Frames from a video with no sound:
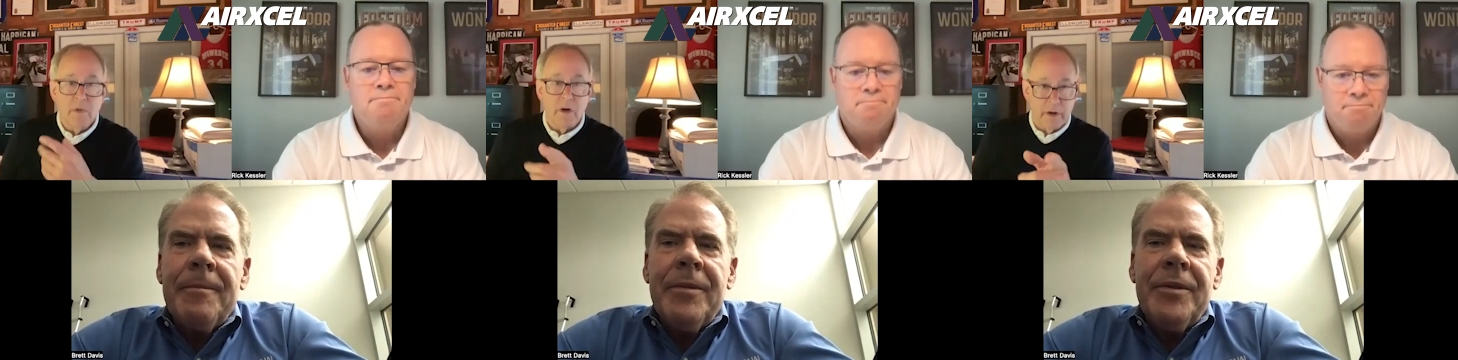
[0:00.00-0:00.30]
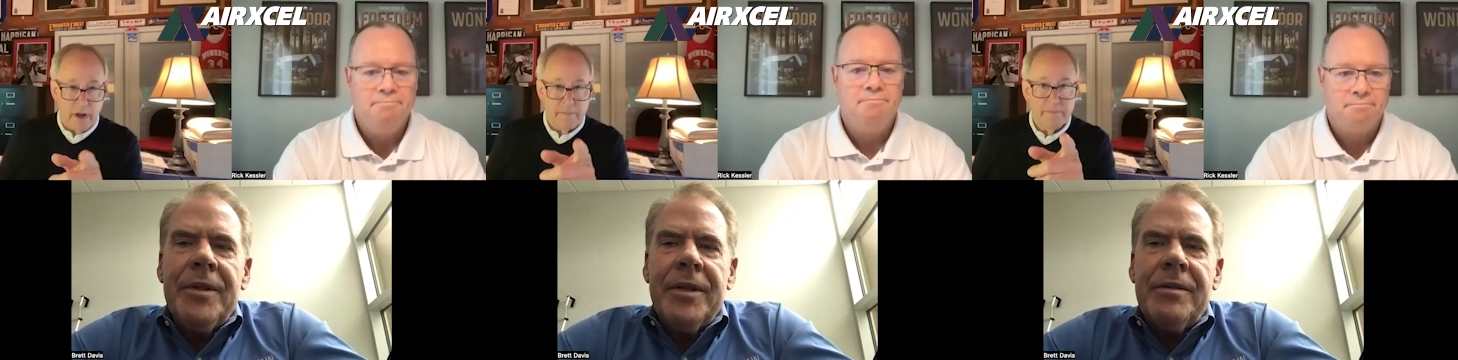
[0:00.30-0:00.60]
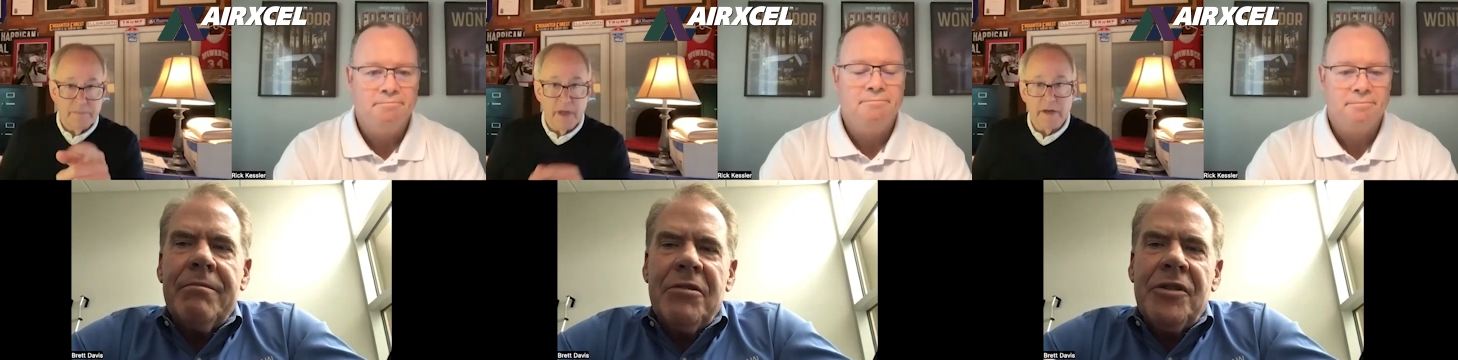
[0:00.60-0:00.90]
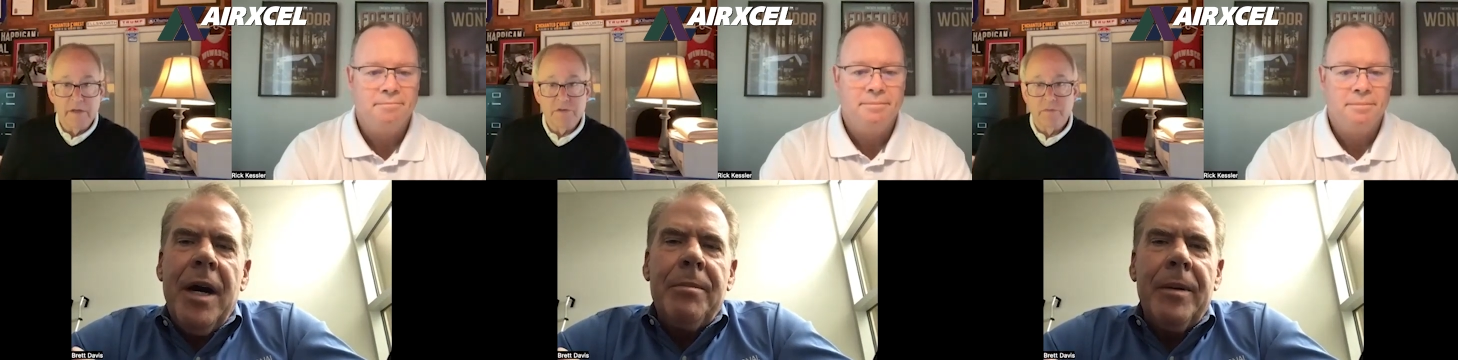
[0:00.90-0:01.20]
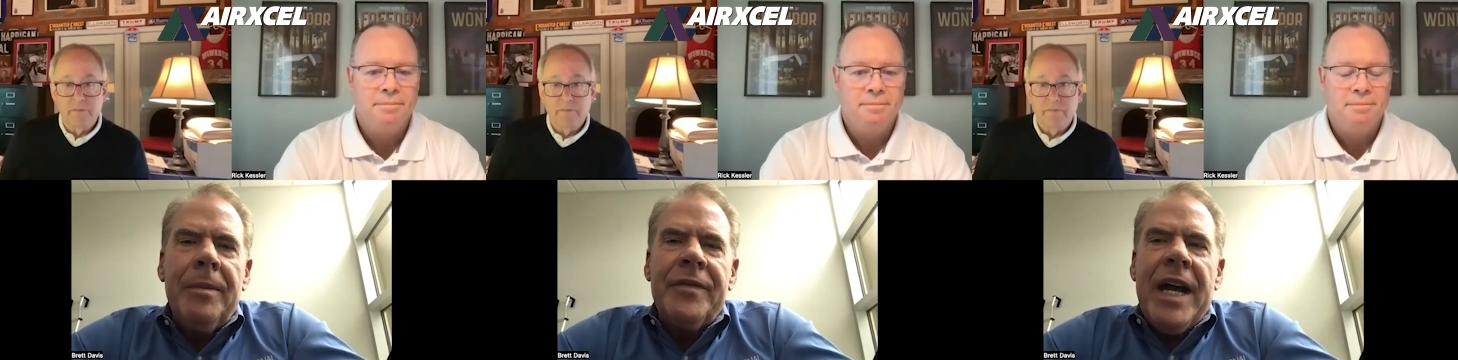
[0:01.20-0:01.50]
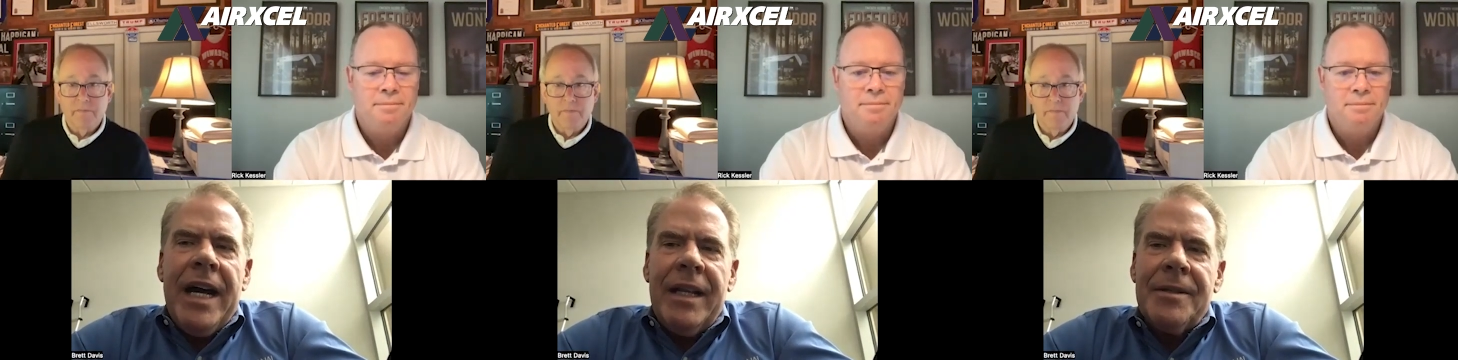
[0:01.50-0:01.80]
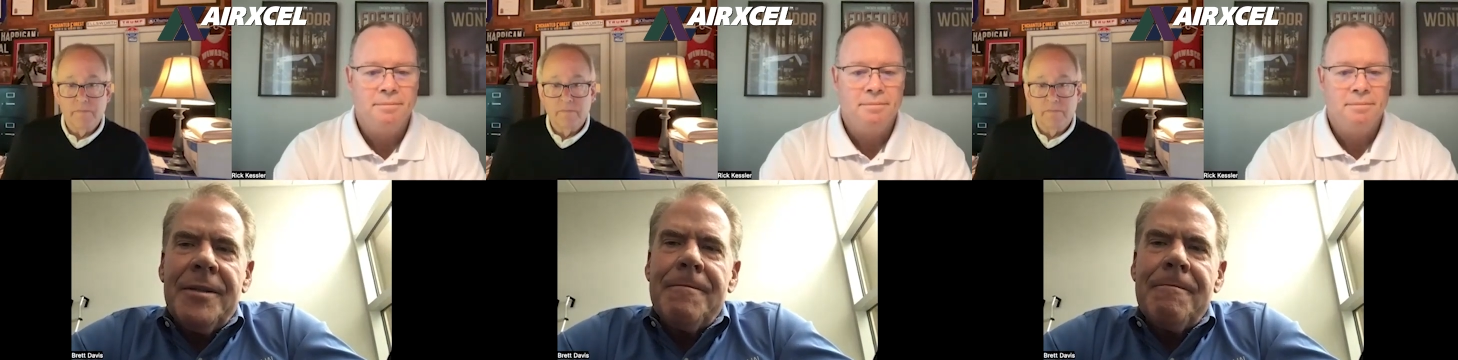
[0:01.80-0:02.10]
Speaker 1: Okay. suburb of
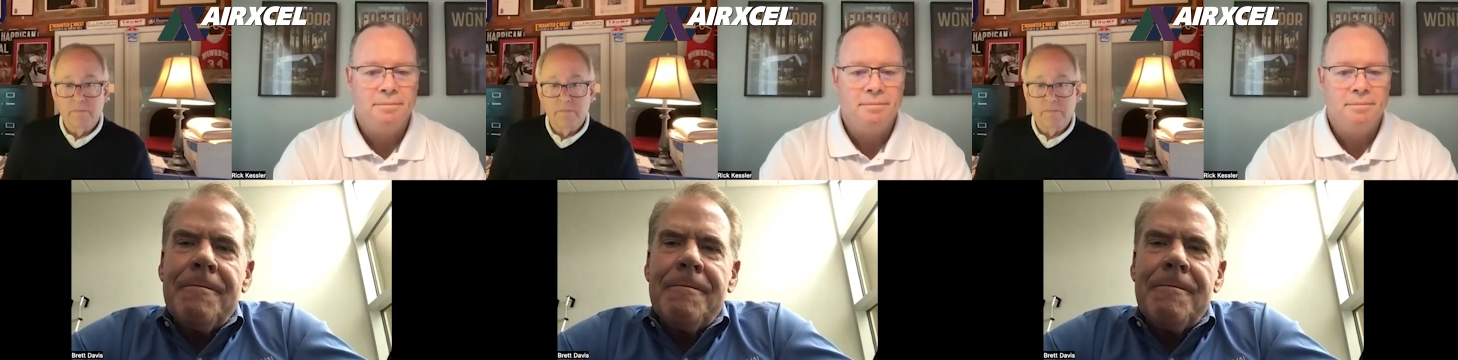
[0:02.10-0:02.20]
Dallas.